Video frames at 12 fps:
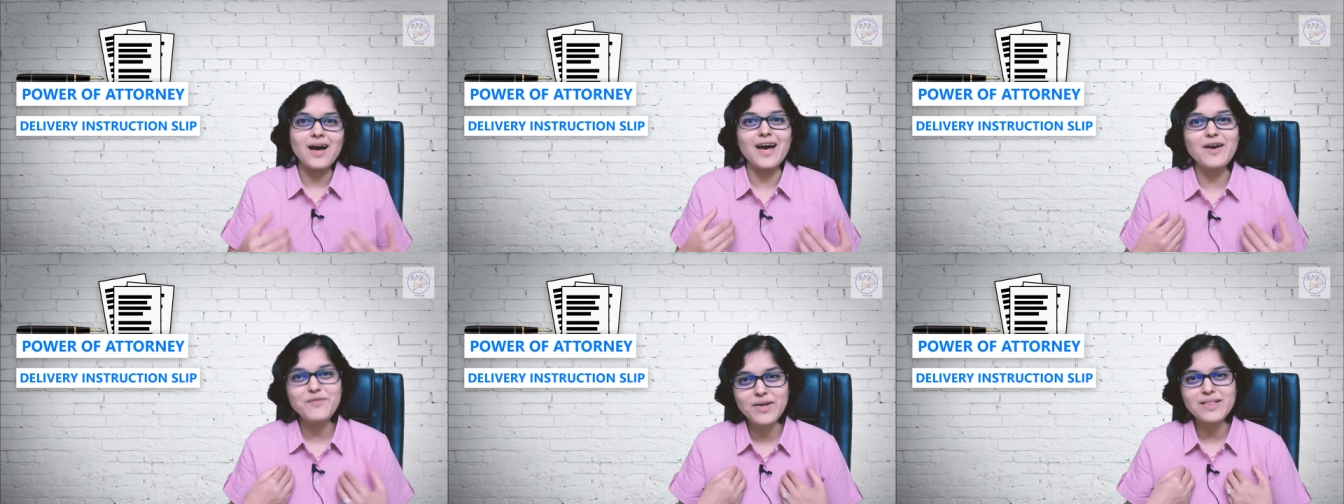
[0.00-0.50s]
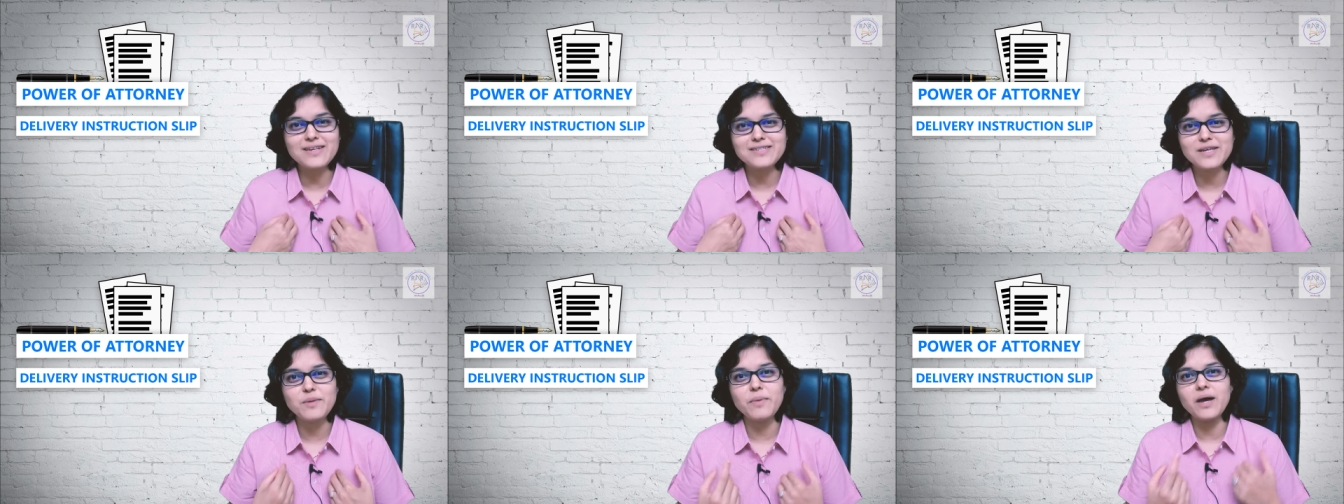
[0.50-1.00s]
I have done this
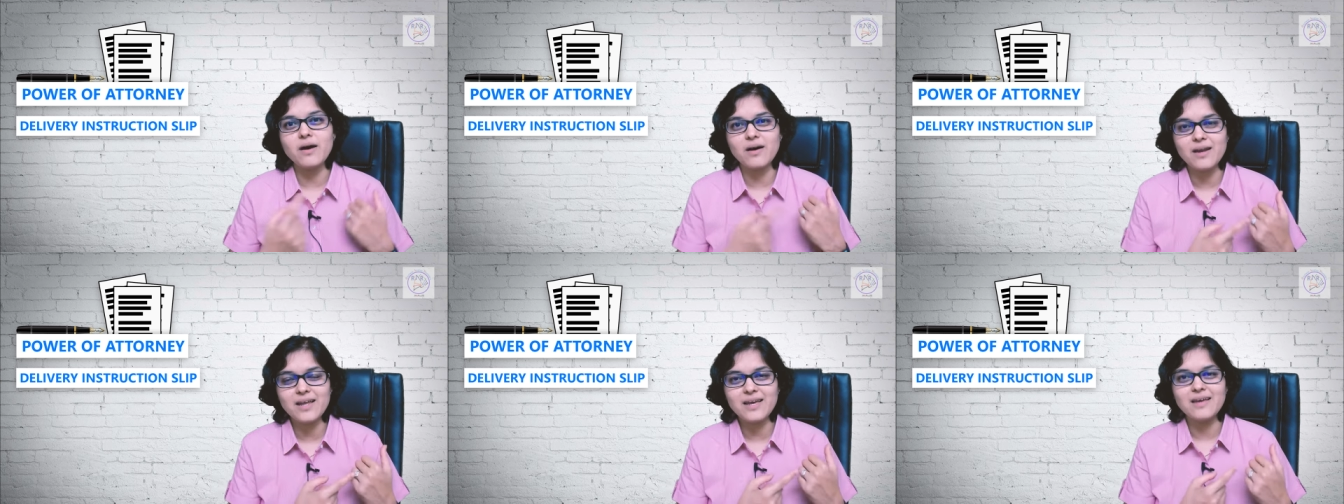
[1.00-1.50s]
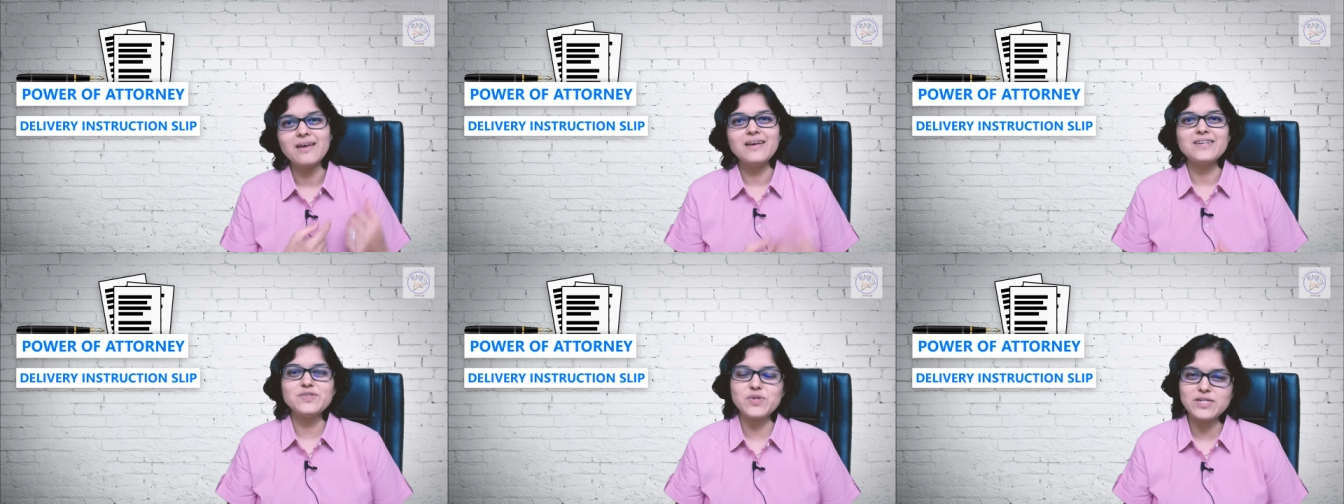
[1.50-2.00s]
in my early
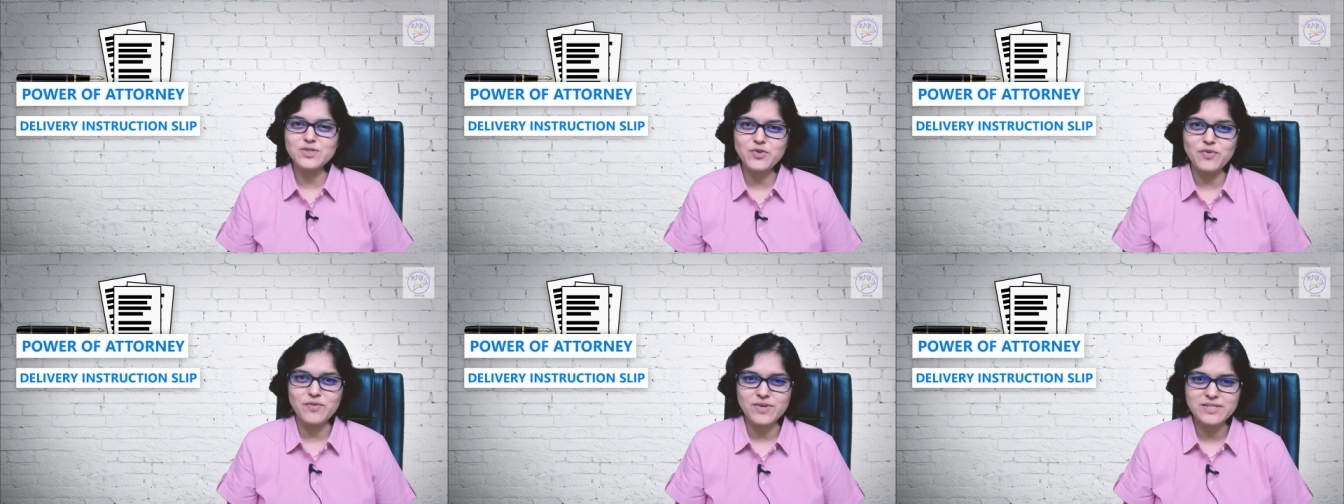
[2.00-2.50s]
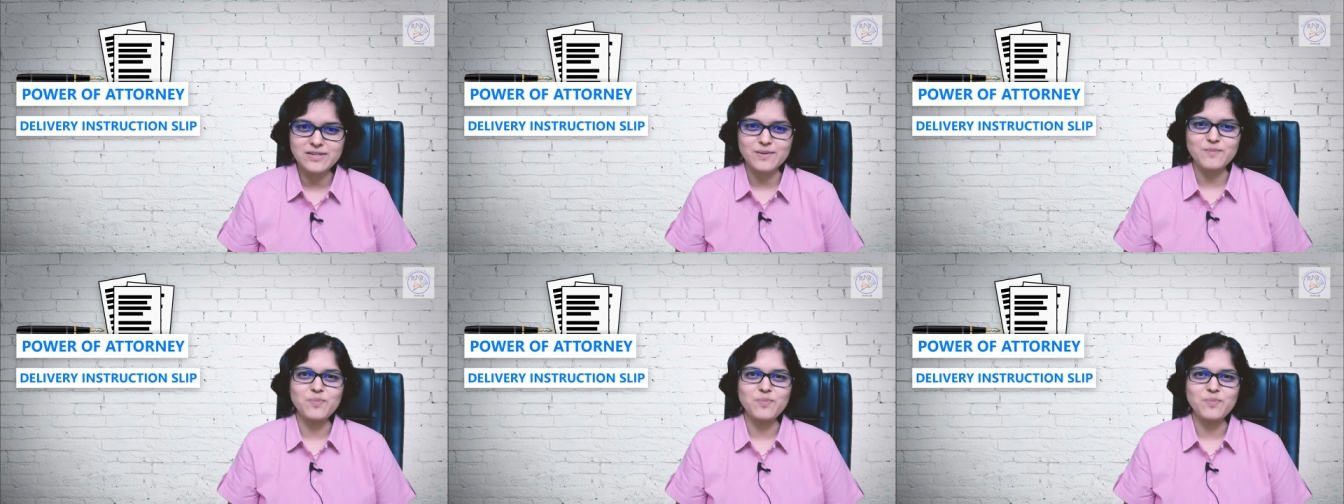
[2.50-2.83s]
stages of investing.